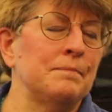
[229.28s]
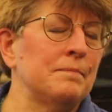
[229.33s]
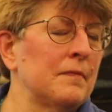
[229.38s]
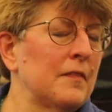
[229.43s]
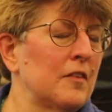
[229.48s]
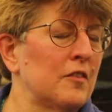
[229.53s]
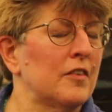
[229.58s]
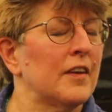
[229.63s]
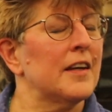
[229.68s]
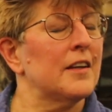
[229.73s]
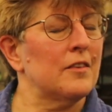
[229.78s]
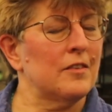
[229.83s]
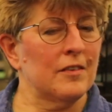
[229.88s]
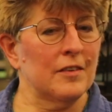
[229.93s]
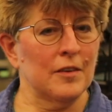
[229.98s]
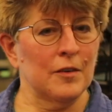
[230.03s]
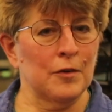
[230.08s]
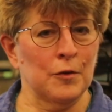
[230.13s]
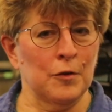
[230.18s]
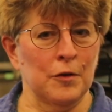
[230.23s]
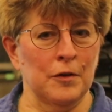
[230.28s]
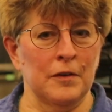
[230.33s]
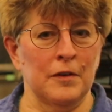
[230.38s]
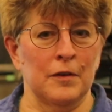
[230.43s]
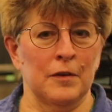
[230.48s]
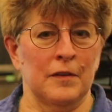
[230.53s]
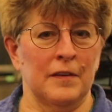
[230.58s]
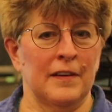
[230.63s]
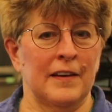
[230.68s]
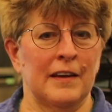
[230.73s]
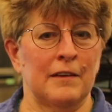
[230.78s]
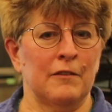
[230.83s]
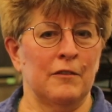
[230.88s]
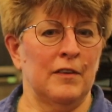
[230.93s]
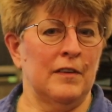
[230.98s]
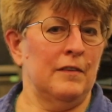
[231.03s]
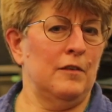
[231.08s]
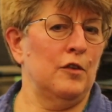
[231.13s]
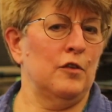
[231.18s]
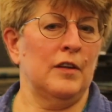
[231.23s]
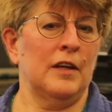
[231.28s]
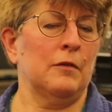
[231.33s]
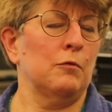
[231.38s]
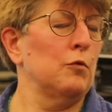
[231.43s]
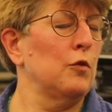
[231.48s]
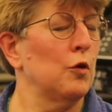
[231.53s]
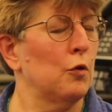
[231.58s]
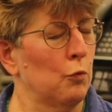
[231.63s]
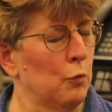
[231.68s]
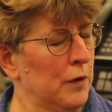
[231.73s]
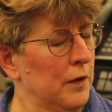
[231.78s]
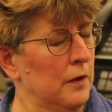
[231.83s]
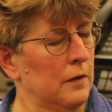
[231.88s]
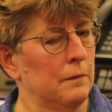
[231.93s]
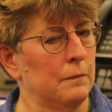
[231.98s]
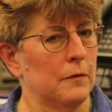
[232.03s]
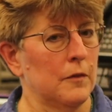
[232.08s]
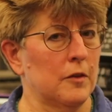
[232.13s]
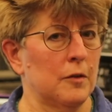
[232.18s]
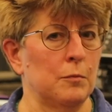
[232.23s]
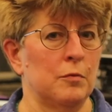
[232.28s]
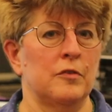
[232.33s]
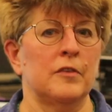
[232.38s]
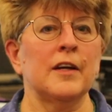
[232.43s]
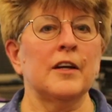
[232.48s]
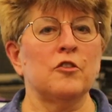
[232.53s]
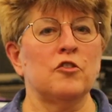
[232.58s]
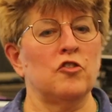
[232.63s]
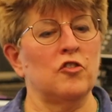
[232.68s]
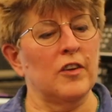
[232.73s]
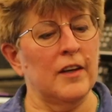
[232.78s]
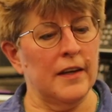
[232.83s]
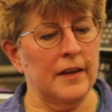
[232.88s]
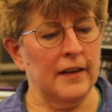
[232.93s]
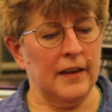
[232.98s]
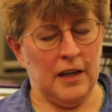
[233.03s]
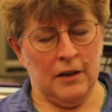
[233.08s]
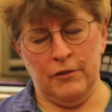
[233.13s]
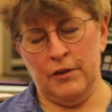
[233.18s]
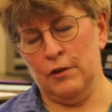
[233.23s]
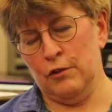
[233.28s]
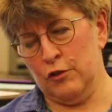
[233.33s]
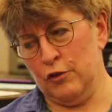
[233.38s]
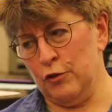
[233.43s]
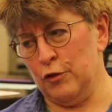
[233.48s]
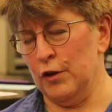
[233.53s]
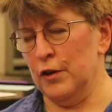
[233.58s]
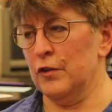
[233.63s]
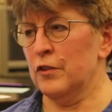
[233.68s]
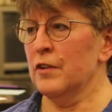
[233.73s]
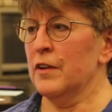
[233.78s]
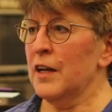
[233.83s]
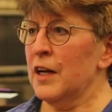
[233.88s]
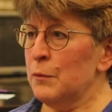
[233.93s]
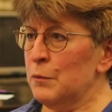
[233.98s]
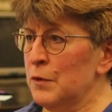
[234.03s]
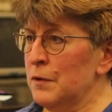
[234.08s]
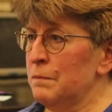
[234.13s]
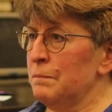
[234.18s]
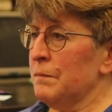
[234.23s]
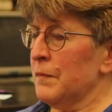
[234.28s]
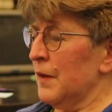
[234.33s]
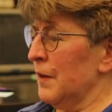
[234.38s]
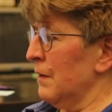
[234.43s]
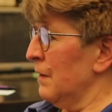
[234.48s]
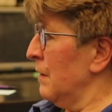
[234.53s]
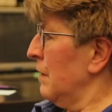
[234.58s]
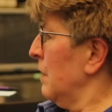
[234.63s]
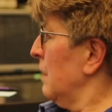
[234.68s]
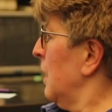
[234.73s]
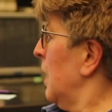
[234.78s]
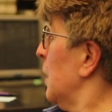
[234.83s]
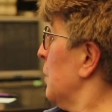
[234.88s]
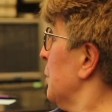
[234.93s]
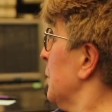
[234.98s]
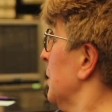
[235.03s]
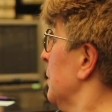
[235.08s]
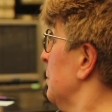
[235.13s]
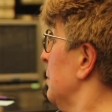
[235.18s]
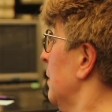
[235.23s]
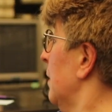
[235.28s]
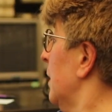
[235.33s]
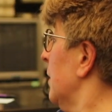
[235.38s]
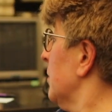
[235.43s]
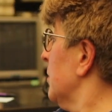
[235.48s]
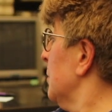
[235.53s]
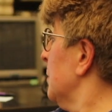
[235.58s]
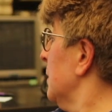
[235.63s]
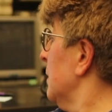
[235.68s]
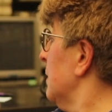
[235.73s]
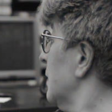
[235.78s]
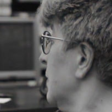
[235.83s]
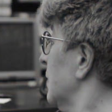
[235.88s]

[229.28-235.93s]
cites it, or there's like no real substantiating evidence for it. So that one, not real plausible.